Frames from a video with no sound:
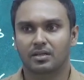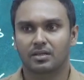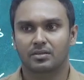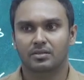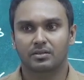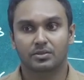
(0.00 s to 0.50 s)

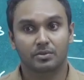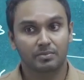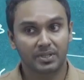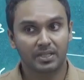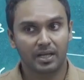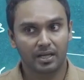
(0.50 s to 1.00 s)
So it should be
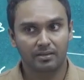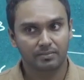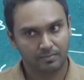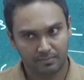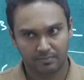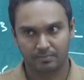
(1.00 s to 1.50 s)
there.
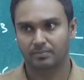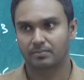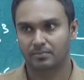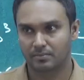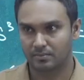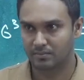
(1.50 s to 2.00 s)

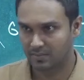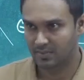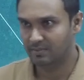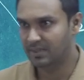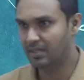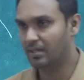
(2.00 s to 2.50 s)
I'm
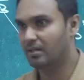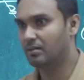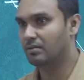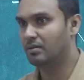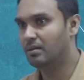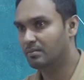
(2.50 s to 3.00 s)
checking on
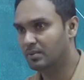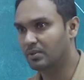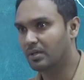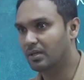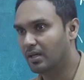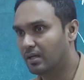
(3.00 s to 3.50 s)
you. I'm
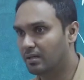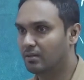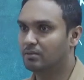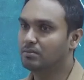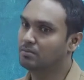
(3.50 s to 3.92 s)
looking at you.